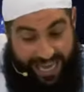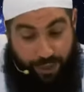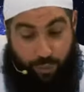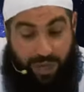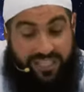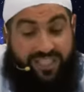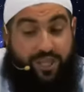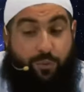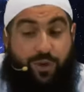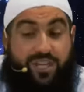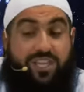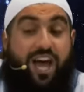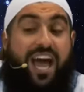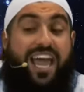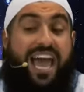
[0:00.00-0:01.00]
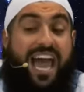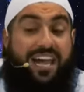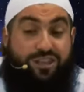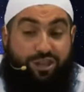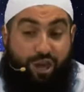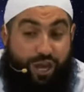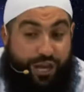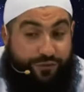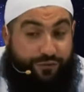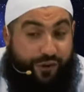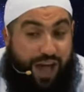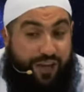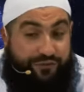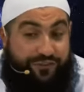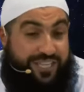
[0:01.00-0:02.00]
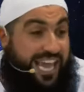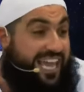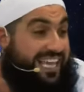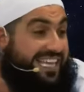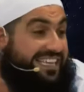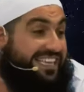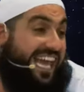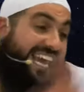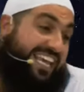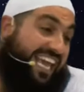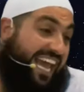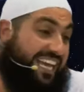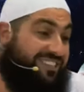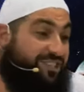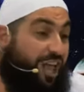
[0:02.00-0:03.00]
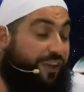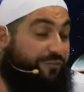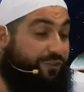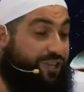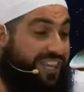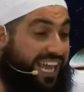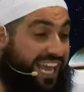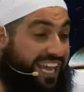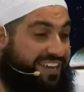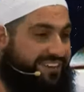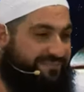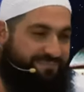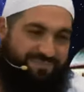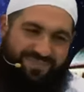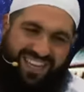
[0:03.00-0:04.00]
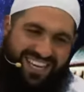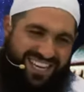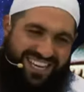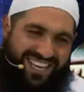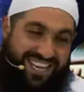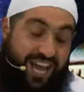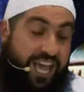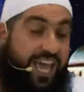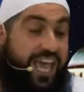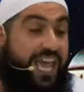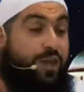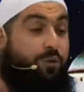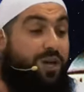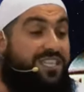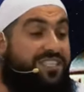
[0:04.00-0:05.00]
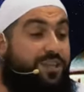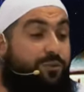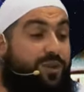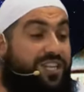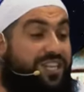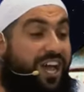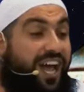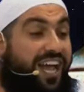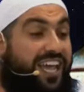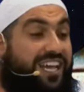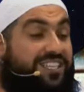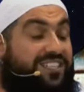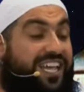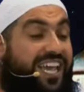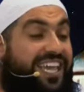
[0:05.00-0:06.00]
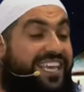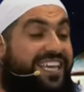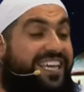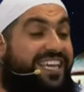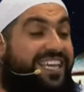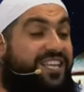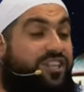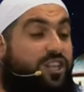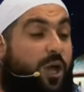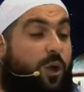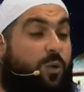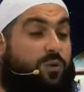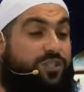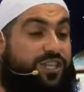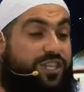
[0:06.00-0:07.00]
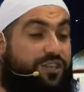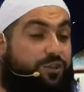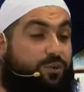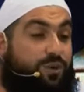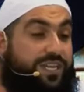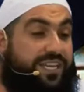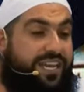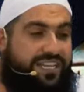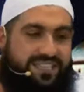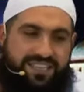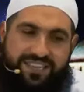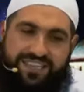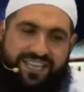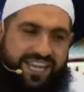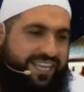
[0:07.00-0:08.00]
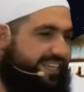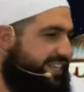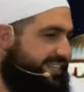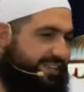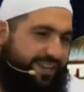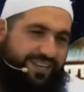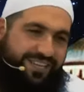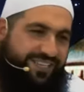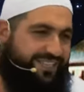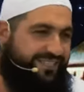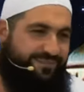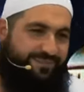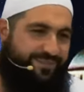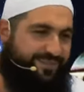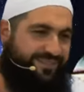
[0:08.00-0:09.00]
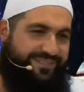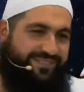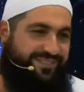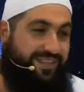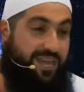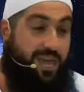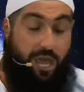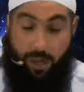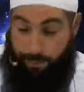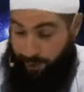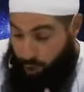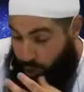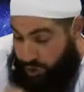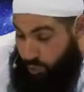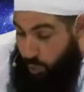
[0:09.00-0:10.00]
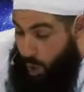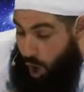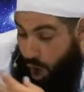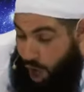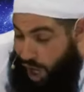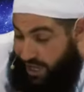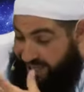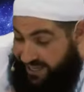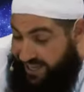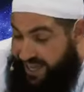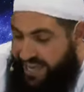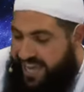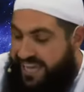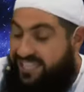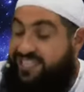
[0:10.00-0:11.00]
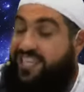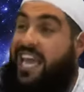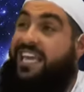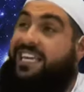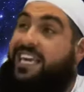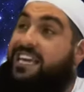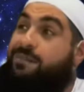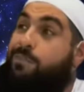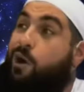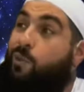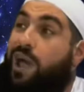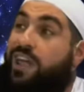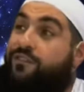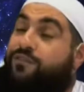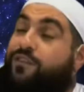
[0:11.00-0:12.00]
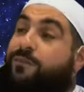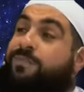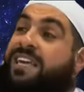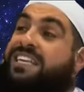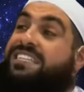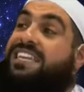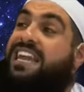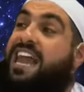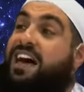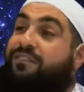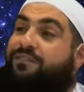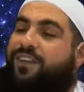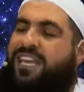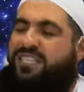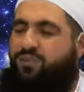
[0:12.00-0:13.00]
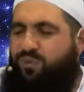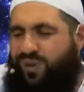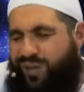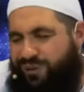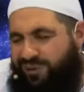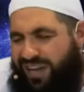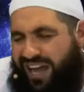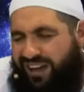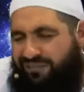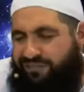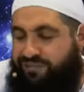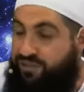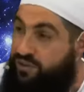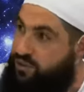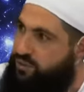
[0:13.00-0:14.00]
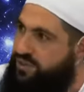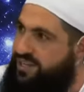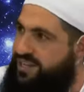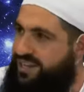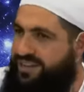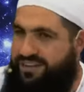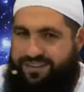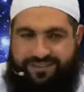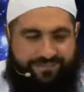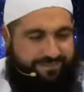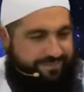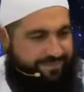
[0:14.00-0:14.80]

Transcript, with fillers: he wants to retire at 35 so he can dedicate his life for deen. No, no, no, no. He wants to retire so he can indulge in dunya to the day he dies, bro. Because work is taking him away from his love, his real love, dunya.